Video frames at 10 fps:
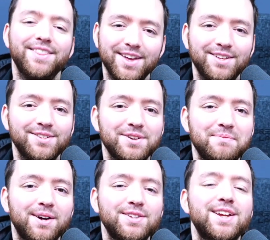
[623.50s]
Thank you
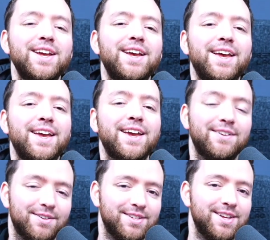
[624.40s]
so much
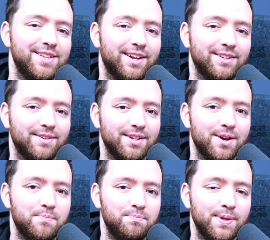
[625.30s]
and I'll see you in the next
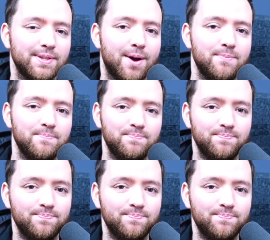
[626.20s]
video. Peace out.